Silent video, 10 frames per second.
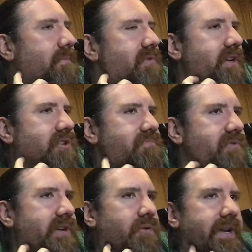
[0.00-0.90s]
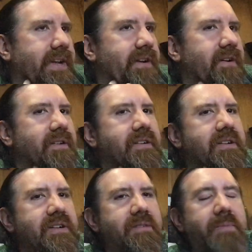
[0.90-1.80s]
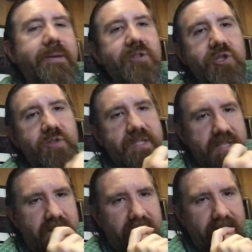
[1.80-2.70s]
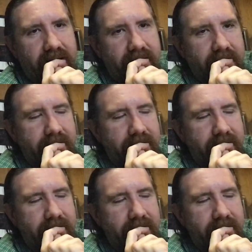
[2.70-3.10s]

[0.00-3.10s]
pretty quick here, maybe as soon as Sunday.